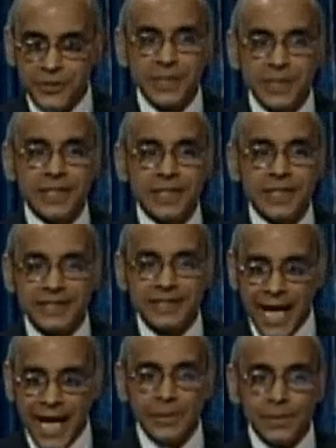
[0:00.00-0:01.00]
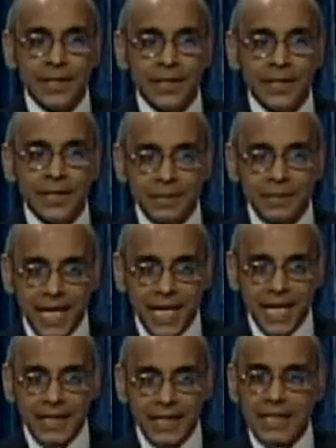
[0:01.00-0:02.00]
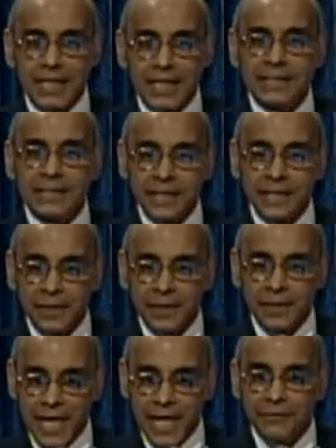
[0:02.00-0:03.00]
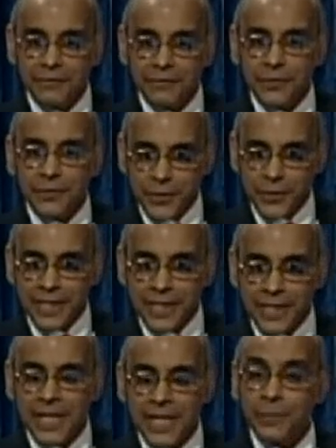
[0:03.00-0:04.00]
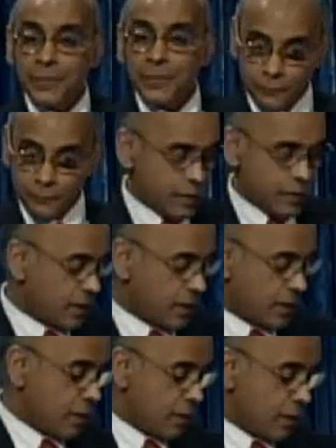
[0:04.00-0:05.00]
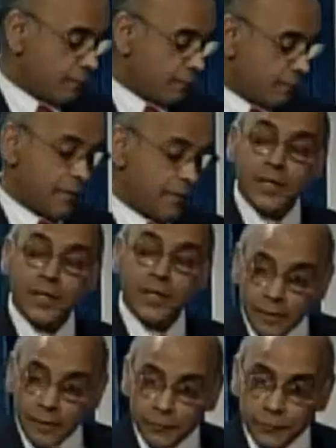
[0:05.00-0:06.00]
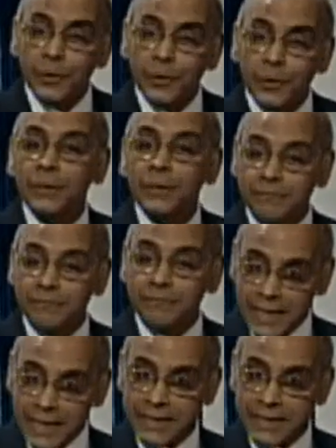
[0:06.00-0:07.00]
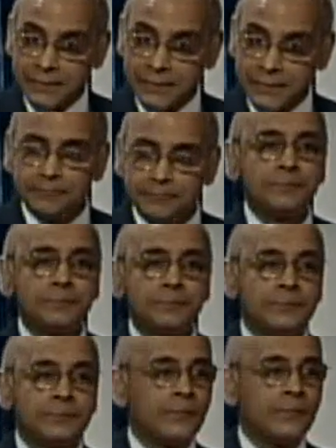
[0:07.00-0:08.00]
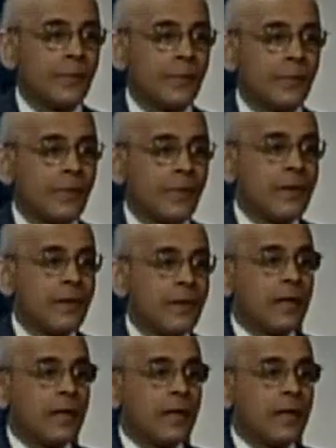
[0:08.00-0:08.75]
it's been analyzed, and we have the results, and we, we are very comfortable with our findings. We're going to move on. Uh, we have a question from the web